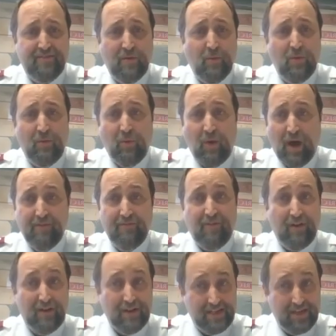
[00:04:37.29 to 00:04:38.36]
If they would want to
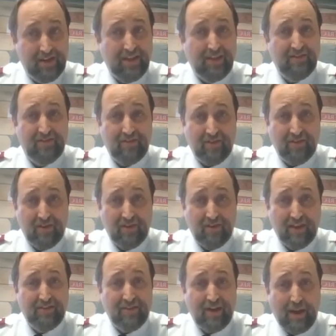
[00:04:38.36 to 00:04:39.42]
volunteer, that certainly
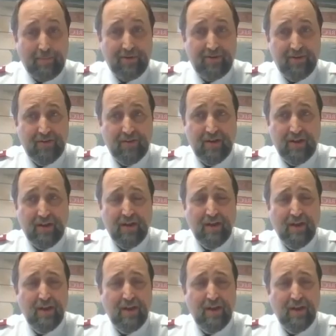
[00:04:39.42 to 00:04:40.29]
is an opportunity.